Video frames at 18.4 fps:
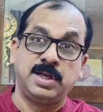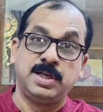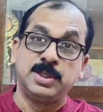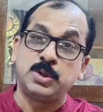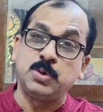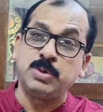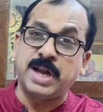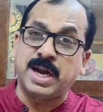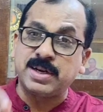
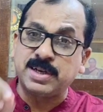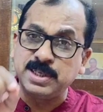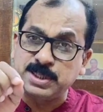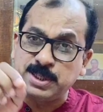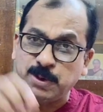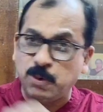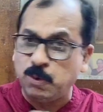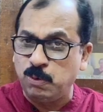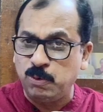So that
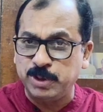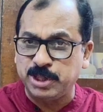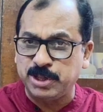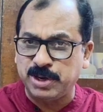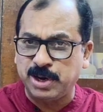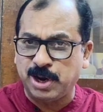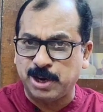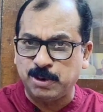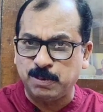is the rule with
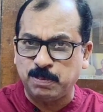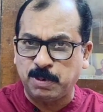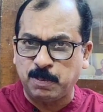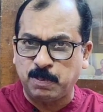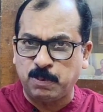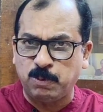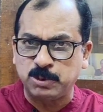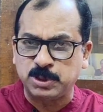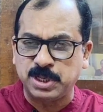regard to
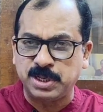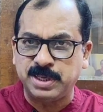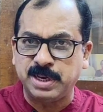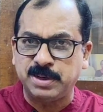proposal,